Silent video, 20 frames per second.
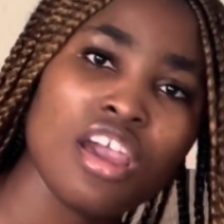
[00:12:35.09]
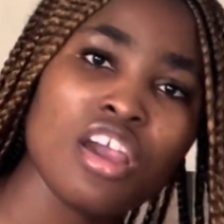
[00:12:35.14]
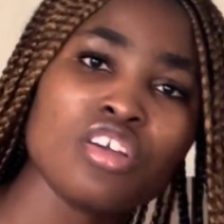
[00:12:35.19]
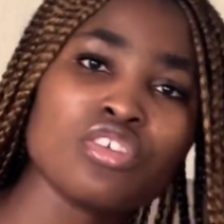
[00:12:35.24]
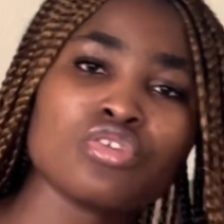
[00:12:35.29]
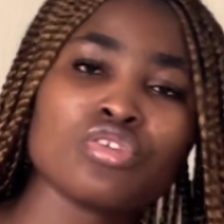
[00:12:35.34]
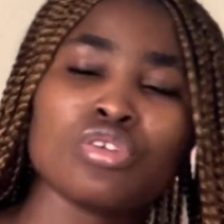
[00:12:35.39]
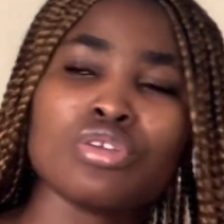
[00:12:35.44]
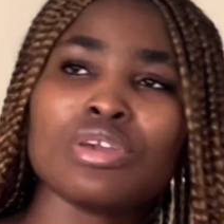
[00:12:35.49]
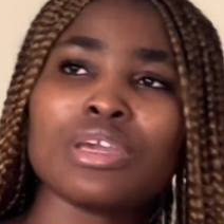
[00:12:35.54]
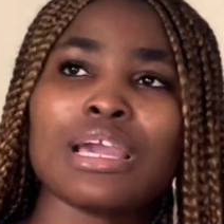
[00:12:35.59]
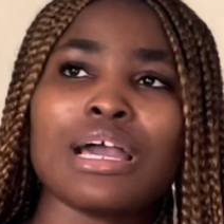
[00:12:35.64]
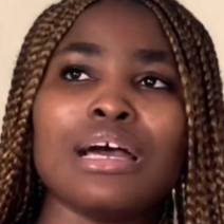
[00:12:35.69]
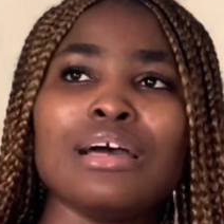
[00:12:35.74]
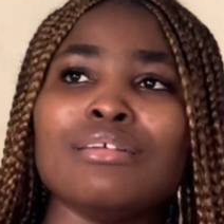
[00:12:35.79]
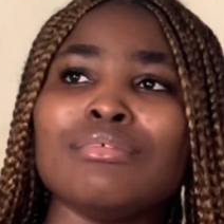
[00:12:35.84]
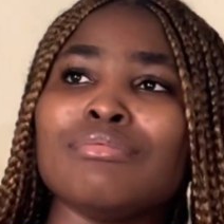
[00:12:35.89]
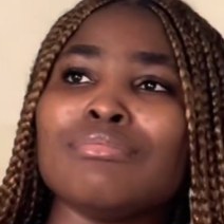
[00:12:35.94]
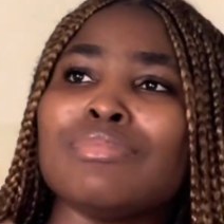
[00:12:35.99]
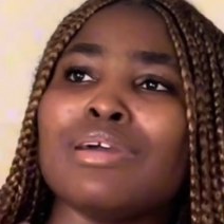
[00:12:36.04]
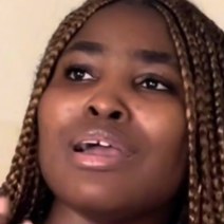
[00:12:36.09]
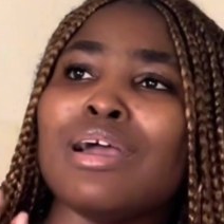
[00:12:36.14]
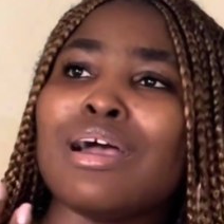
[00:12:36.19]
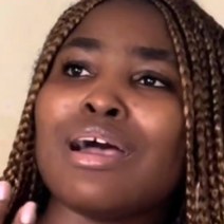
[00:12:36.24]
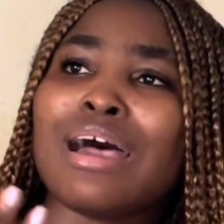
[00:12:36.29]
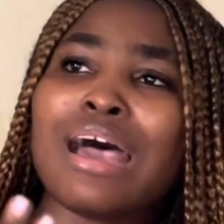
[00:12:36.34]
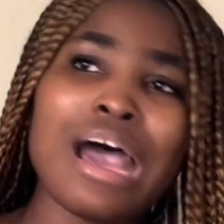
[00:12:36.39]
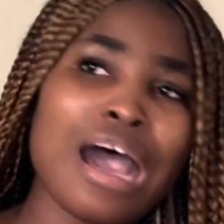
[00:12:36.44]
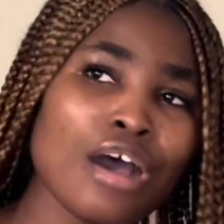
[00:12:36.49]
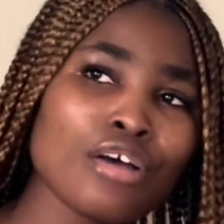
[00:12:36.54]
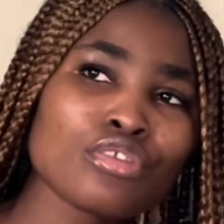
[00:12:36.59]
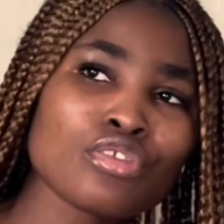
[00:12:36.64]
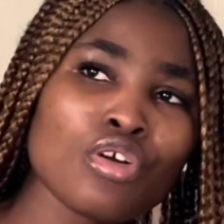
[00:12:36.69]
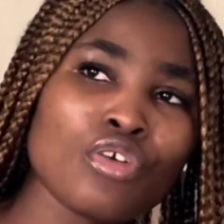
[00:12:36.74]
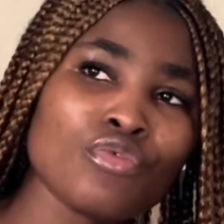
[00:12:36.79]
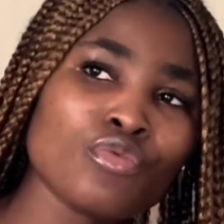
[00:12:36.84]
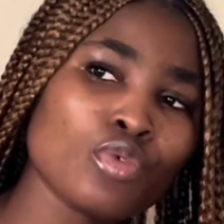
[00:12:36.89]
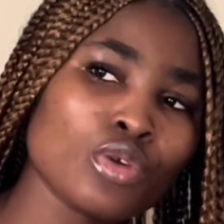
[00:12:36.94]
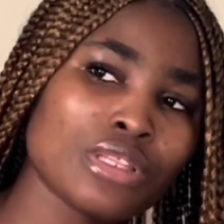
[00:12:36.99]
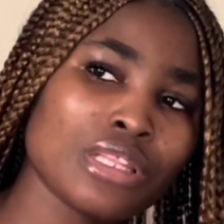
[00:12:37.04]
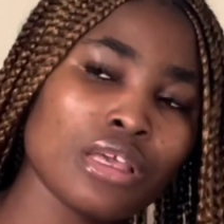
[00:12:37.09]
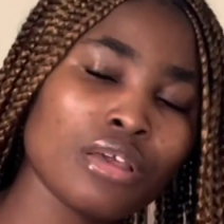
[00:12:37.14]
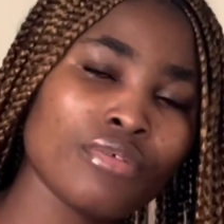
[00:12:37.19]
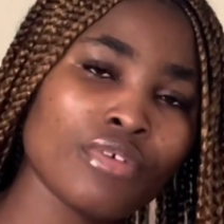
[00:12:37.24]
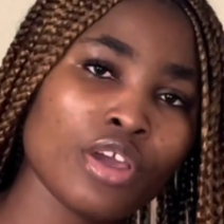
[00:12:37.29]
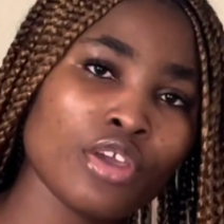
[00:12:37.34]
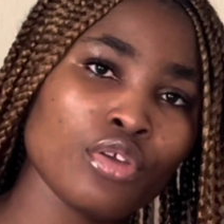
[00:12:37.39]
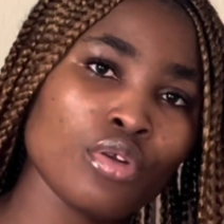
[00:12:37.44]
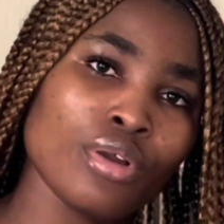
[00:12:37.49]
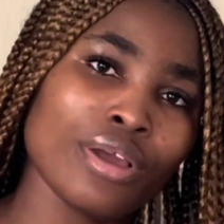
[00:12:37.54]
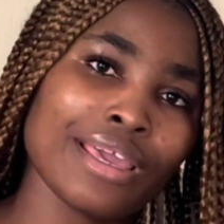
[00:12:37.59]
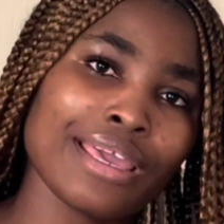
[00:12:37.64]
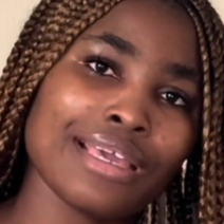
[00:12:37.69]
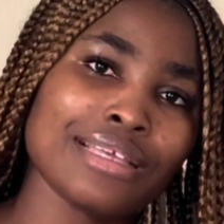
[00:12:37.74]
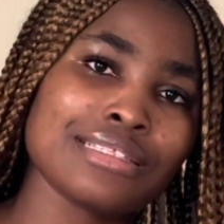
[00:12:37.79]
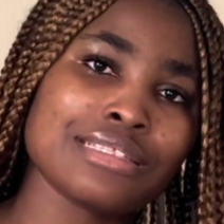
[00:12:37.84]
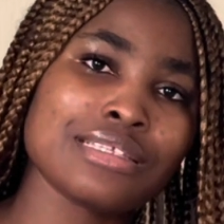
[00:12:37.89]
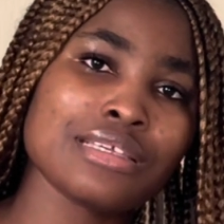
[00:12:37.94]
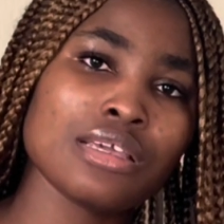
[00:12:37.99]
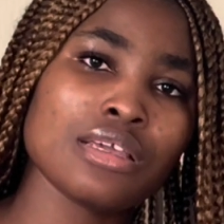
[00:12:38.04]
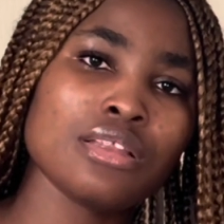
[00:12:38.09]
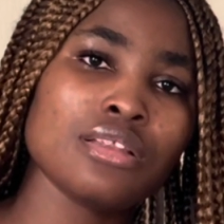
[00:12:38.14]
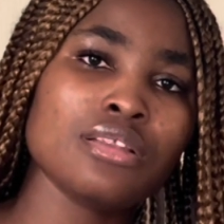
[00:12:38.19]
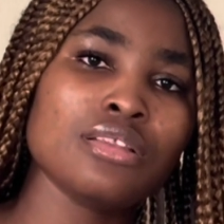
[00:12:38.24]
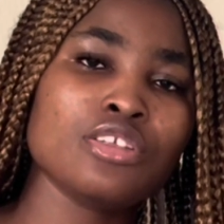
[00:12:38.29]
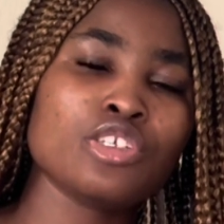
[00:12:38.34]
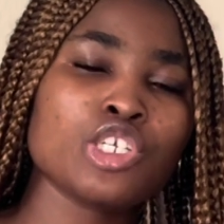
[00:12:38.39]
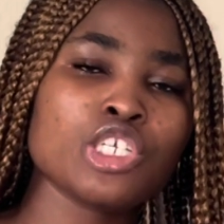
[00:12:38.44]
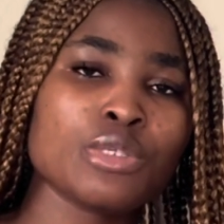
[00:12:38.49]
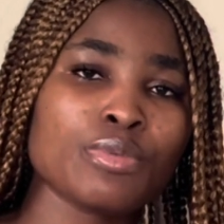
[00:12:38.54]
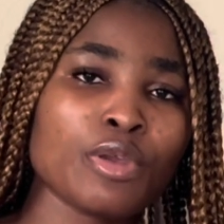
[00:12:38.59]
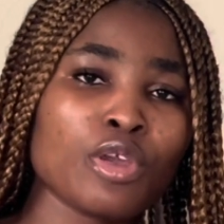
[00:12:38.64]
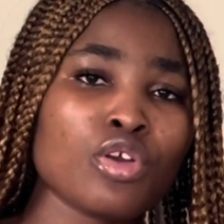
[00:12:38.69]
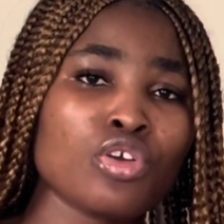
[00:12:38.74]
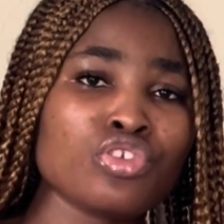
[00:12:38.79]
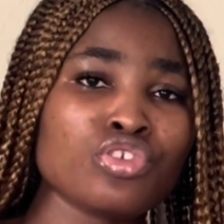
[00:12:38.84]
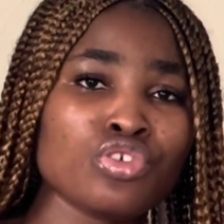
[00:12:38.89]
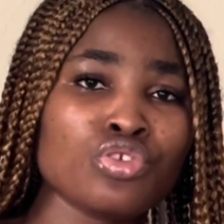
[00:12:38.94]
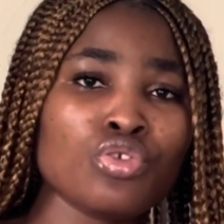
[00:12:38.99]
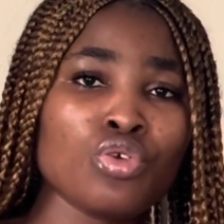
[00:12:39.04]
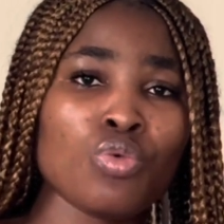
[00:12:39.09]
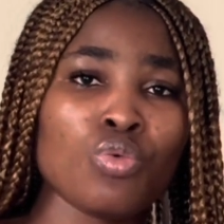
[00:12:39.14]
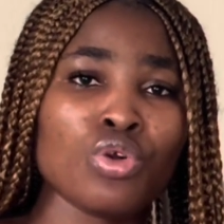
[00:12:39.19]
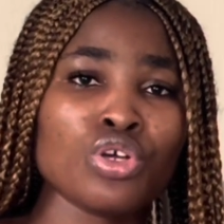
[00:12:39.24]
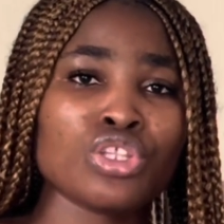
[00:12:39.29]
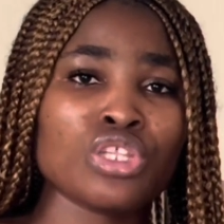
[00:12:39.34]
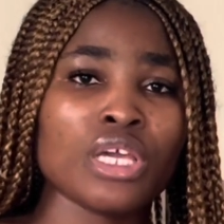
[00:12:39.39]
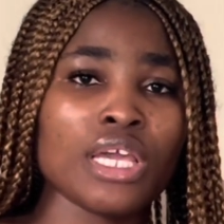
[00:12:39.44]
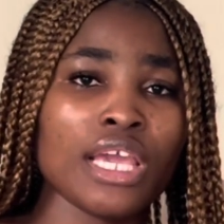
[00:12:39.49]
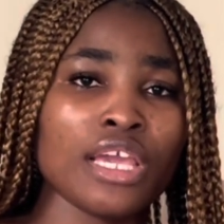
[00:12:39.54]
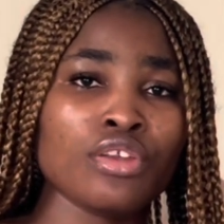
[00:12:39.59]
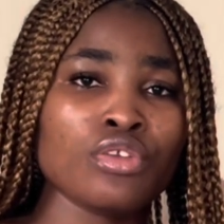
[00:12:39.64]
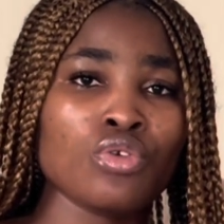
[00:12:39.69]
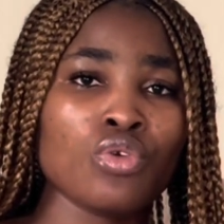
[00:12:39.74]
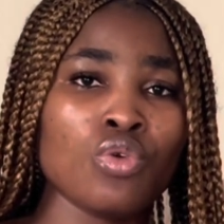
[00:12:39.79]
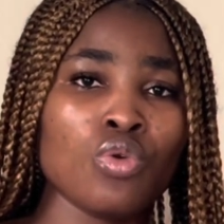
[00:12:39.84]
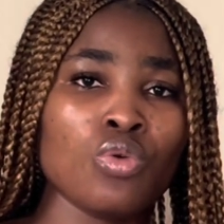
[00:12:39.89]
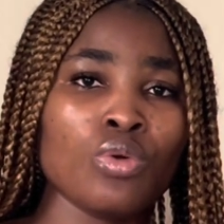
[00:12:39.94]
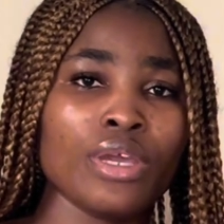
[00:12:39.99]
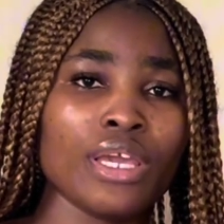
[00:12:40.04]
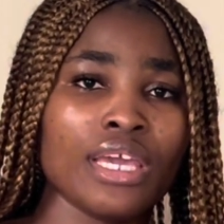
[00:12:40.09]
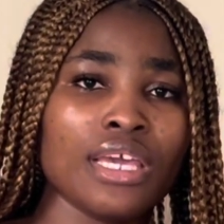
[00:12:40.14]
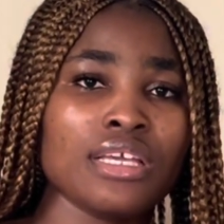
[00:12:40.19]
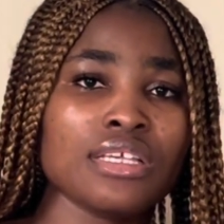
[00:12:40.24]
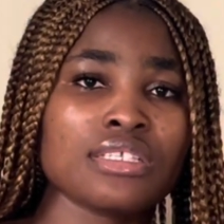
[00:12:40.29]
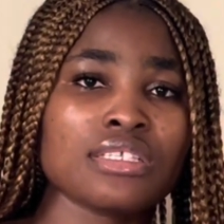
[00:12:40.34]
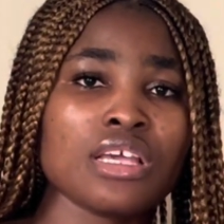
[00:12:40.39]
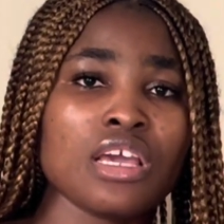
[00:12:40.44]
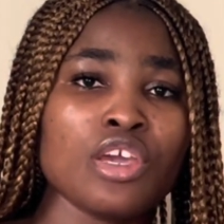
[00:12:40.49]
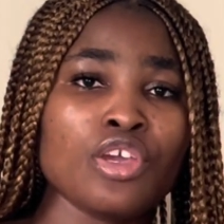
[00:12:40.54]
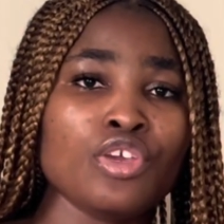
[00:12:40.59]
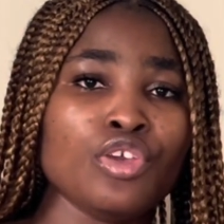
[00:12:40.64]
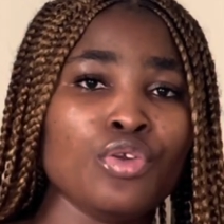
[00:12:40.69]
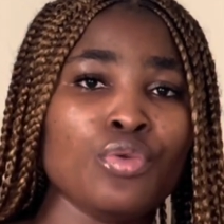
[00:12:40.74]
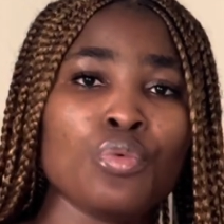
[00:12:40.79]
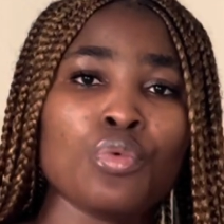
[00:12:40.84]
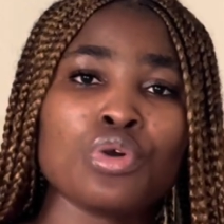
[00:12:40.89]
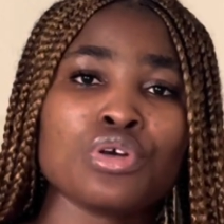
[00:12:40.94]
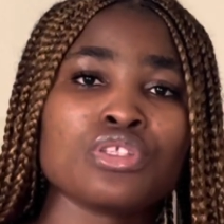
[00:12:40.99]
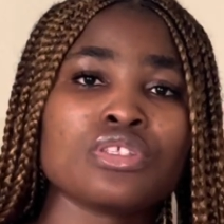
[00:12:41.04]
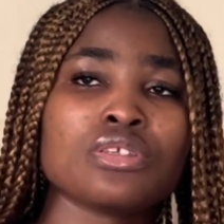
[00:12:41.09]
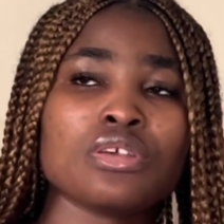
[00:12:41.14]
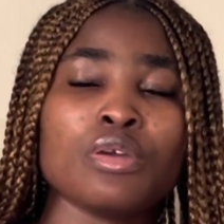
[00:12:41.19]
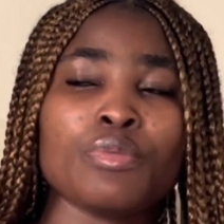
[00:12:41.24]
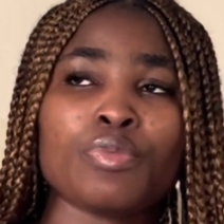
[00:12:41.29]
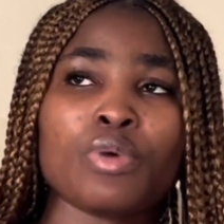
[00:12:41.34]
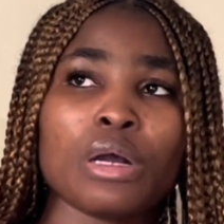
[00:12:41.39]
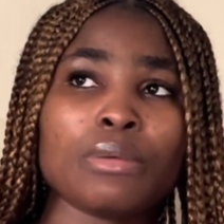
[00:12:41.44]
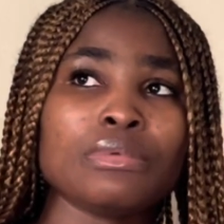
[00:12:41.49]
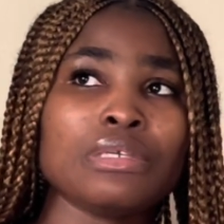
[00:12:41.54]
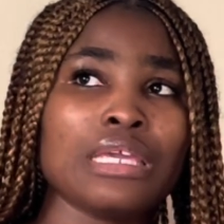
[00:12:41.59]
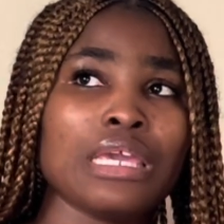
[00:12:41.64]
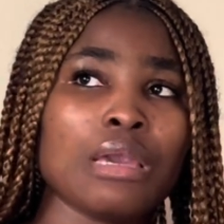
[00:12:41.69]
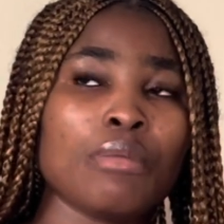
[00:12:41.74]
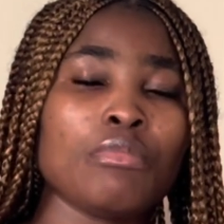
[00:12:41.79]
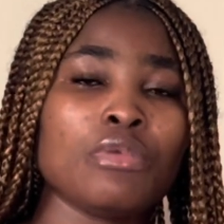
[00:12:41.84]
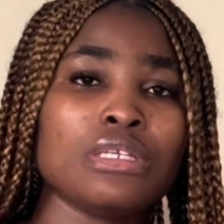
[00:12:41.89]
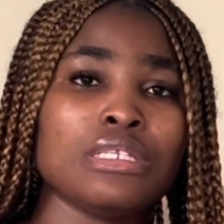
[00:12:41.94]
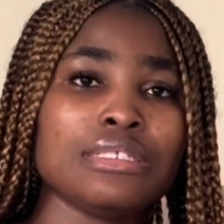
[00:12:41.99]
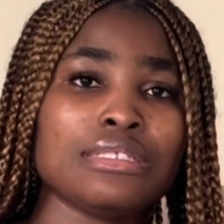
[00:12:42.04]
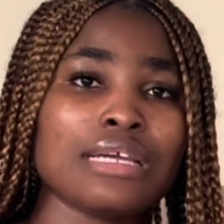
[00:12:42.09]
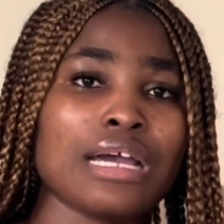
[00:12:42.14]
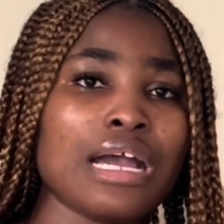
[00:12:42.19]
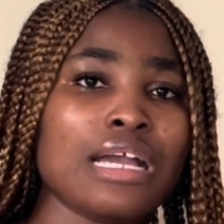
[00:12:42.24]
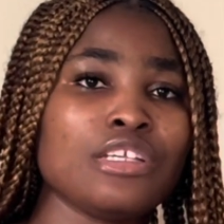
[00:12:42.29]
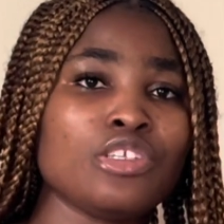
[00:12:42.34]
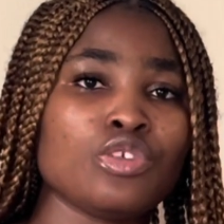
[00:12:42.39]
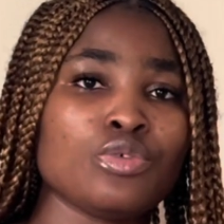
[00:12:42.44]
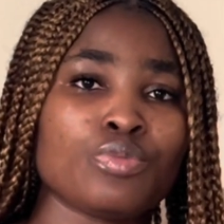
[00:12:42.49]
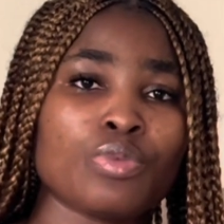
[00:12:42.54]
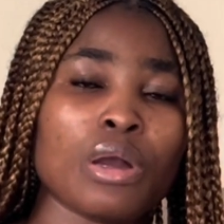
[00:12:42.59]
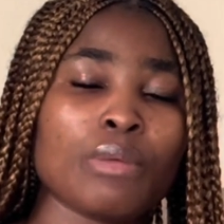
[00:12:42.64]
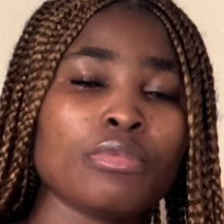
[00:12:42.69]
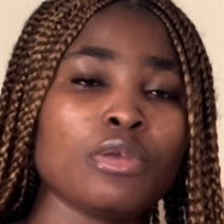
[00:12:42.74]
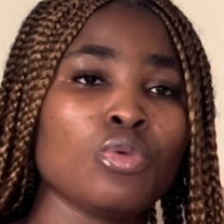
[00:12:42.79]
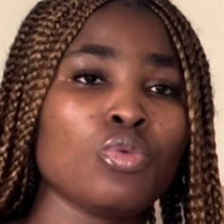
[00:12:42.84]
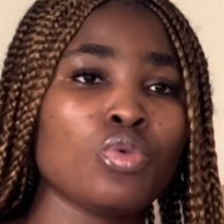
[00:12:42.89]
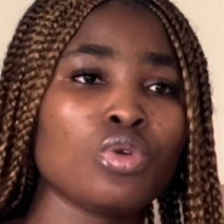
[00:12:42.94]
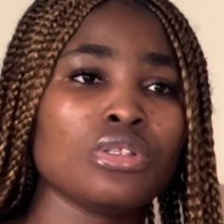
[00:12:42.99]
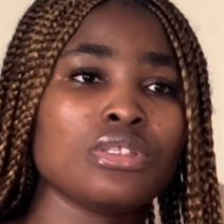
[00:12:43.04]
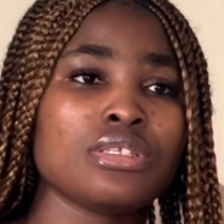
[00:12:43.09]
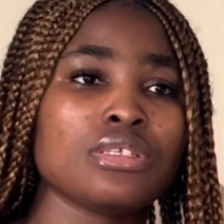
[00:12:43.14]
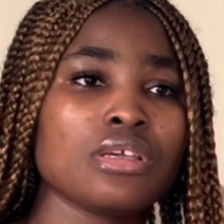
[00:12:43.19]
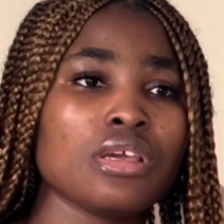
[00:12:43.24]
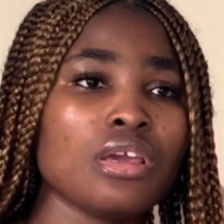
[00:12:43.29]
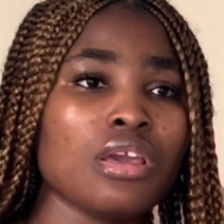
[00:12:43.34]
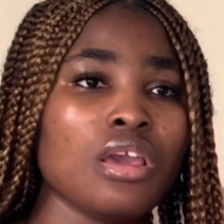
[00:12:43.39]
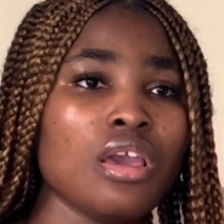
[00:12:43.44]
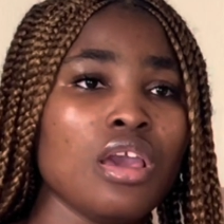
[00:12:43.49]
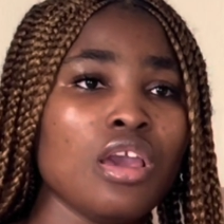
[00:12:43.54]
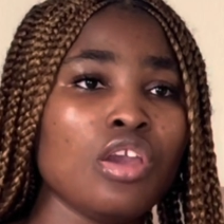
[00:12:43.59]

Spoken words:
So you can, out of whatever you're getting, just because you know what the end goal is, you want to probably get monetized, you probably want to,